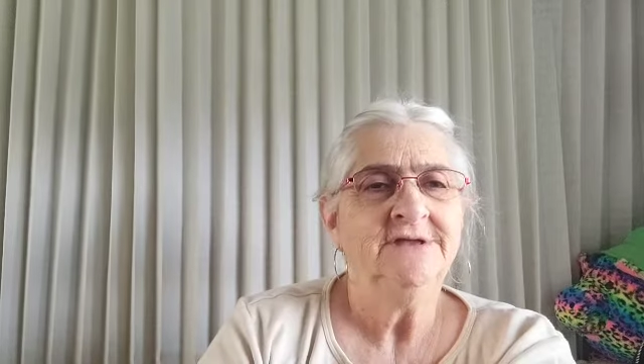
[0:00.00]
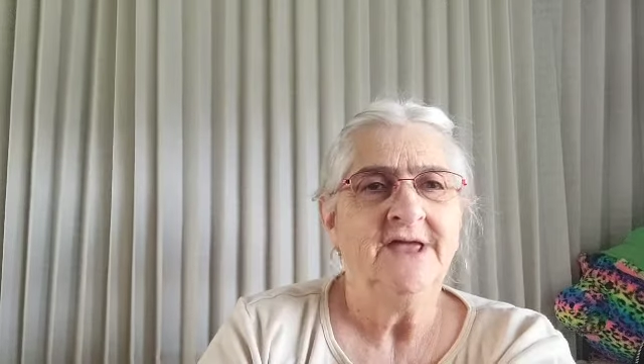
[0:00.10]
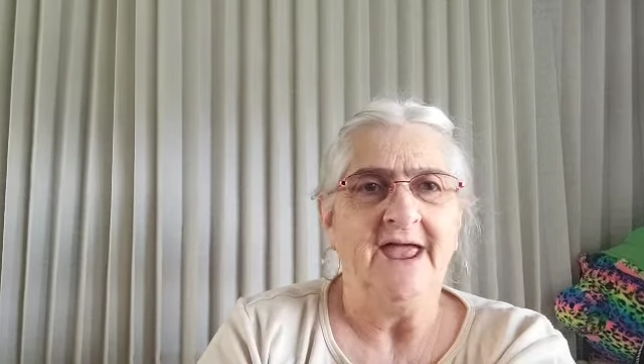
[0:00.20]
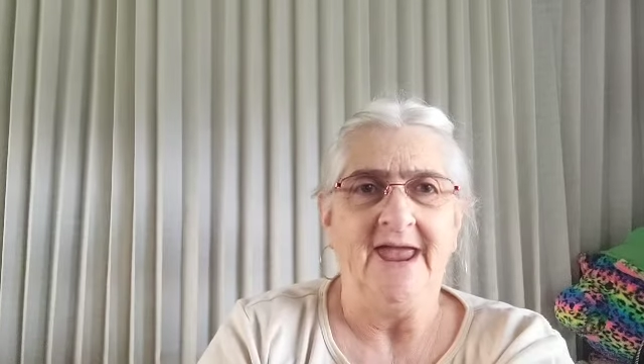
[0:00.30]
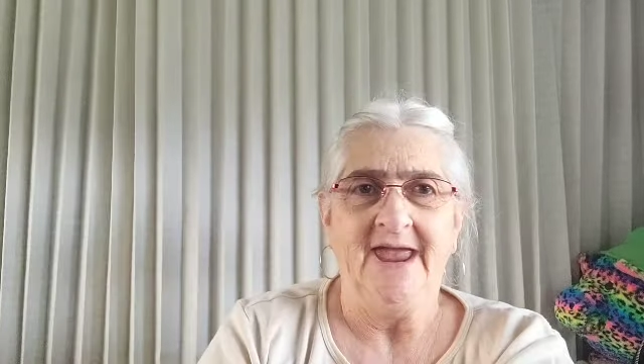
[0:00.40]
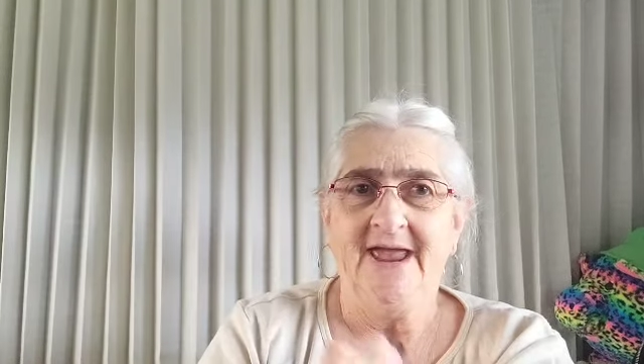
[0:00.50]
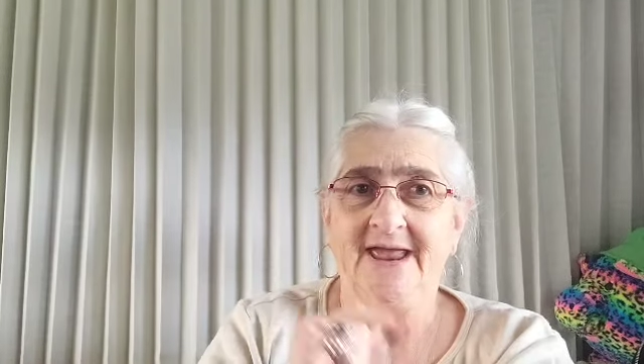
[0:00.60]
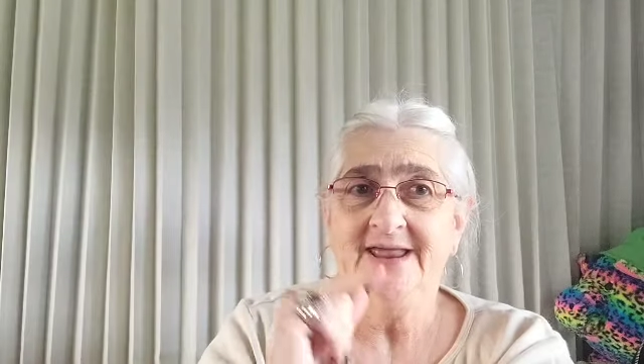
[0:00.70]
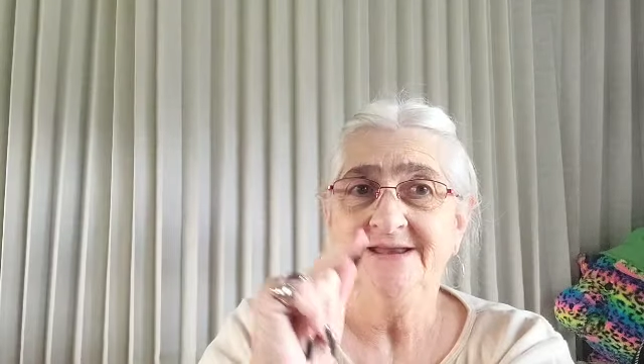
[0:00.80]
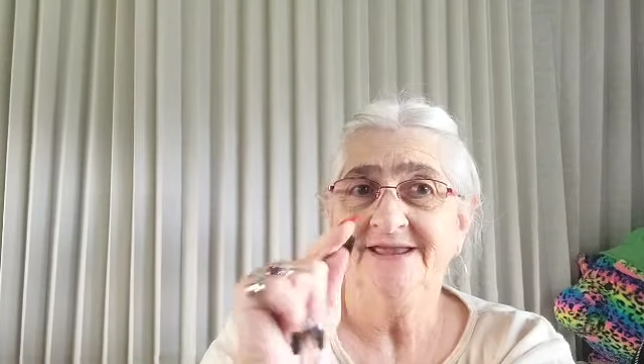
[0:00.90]

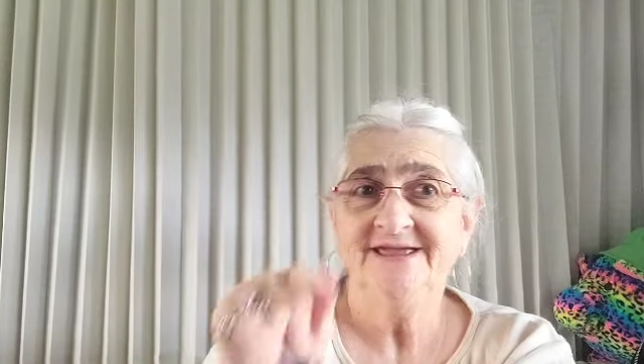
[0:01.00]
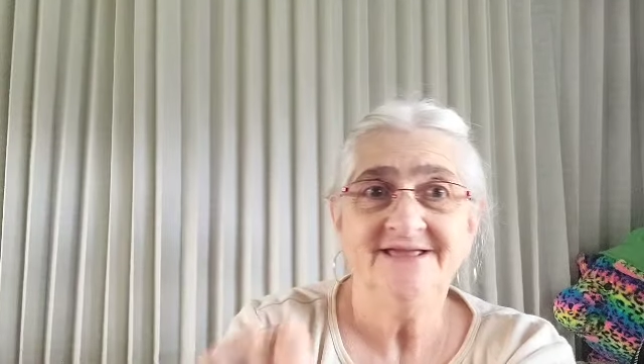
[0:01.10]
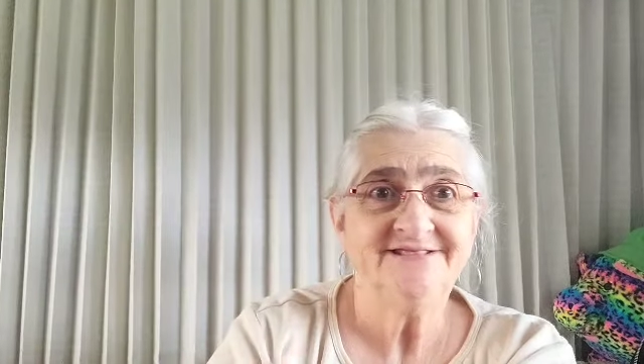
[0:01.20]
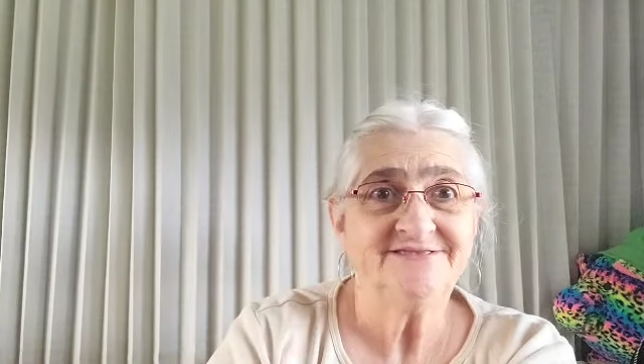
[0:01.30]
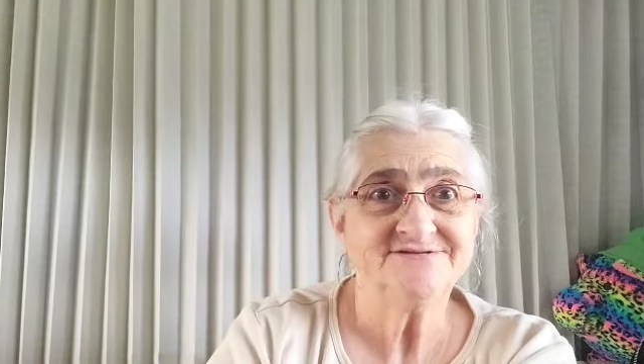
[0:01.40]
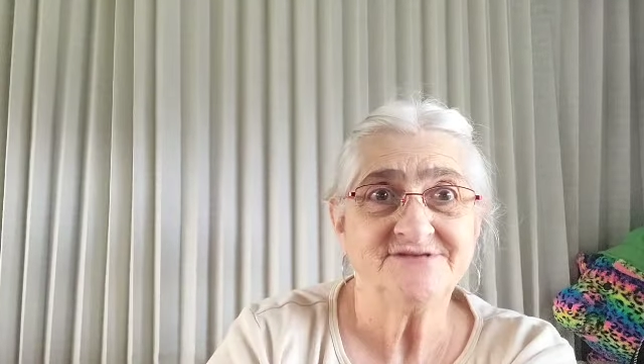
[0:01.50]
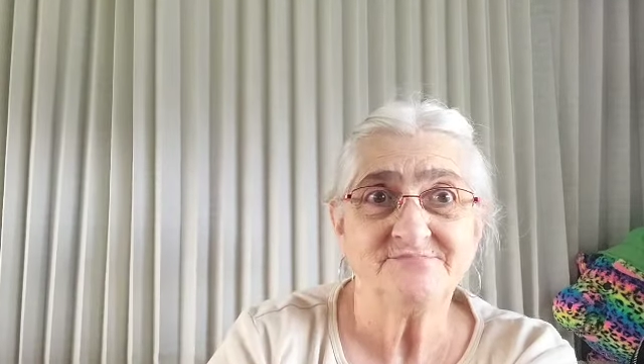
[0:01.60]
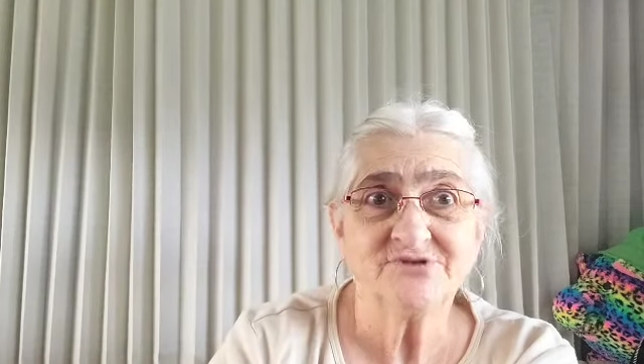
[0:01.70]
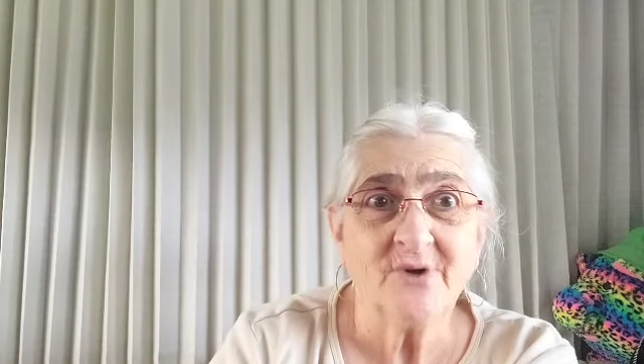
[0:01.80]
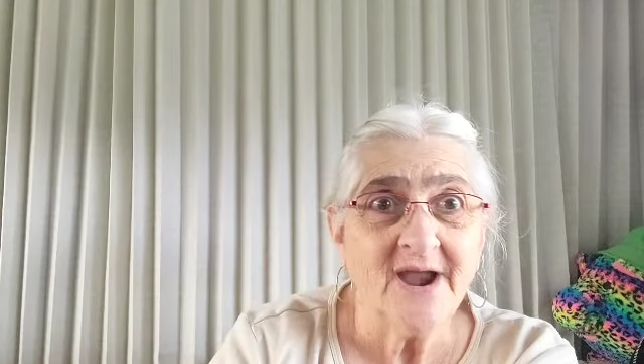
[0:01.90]
And hit the
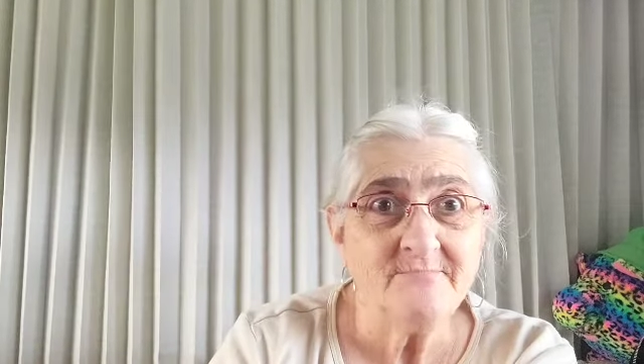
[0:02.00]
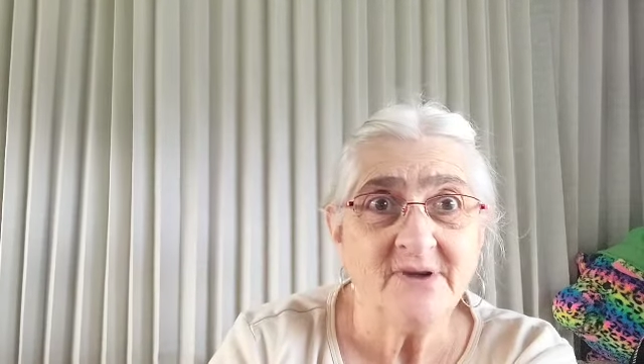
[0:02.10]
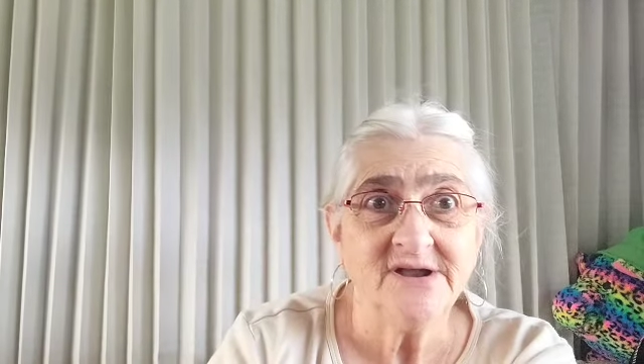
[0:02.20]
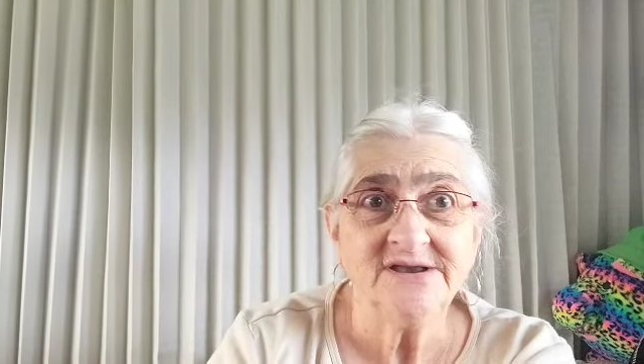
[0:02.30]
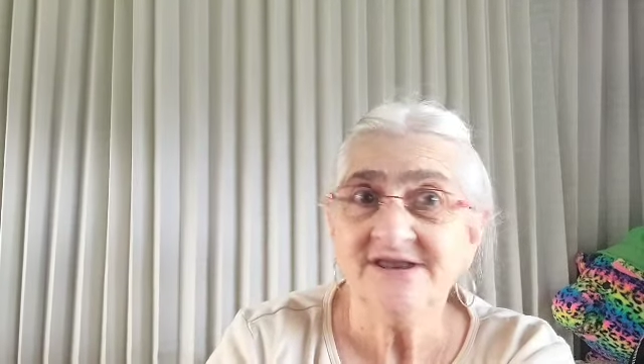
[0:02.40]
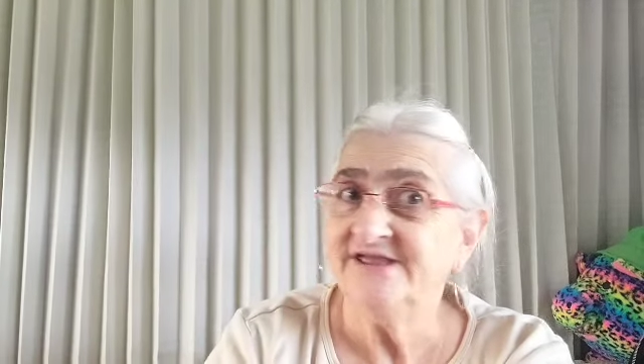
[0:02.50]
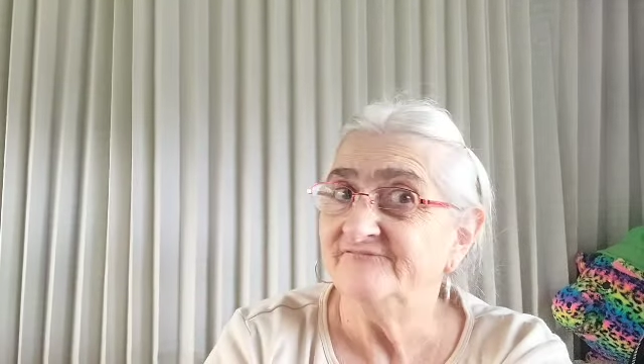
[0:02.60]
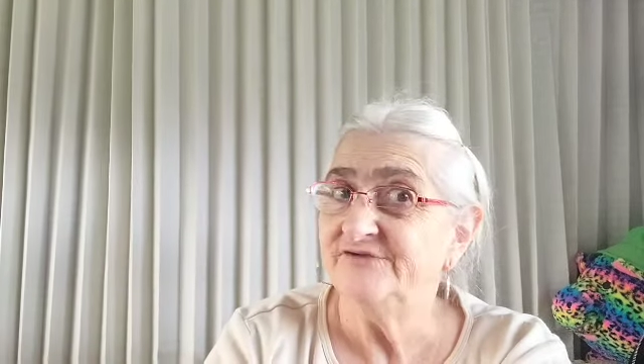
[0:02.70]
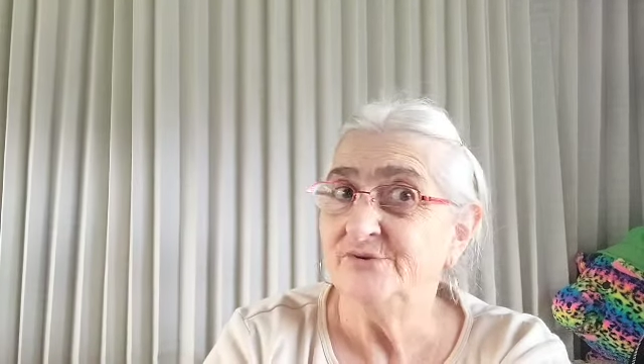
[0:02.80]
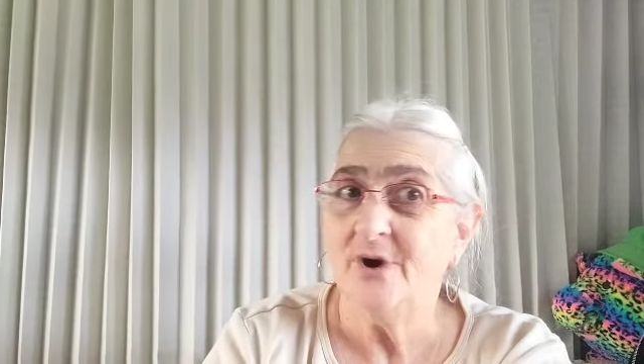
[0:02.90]
subscribe button if you